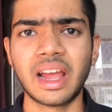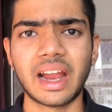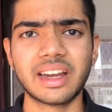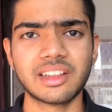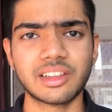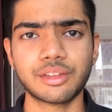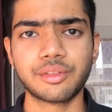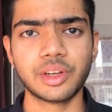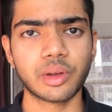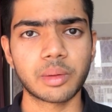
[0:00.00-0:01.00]
And in this
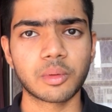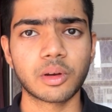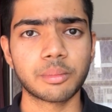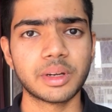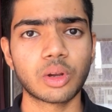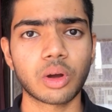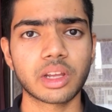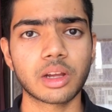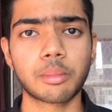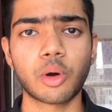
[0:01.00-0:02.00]
video, I'm going to be
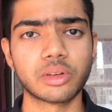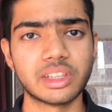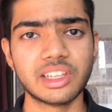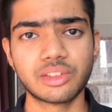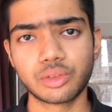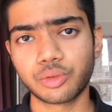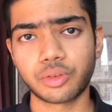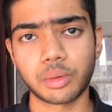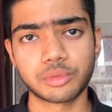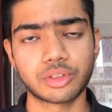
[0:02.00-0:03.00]
talking about these two
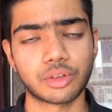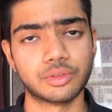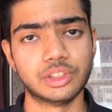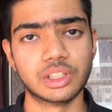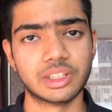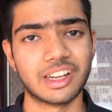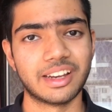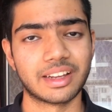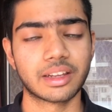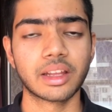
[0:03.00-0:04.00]
forms of
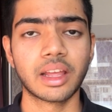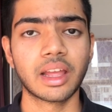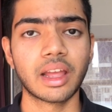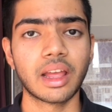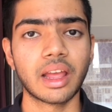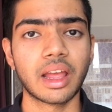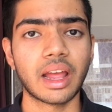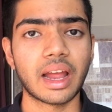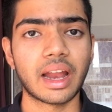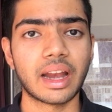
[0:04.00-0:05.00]
journaling.
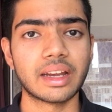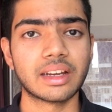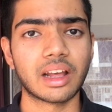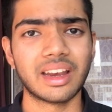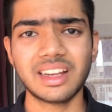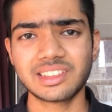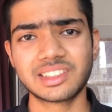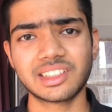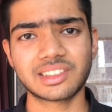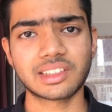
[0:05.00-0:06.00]
And let's
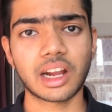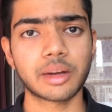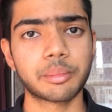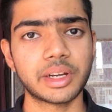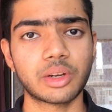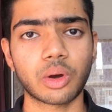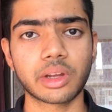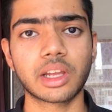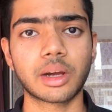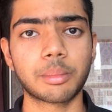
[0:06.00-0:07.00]
just start by talking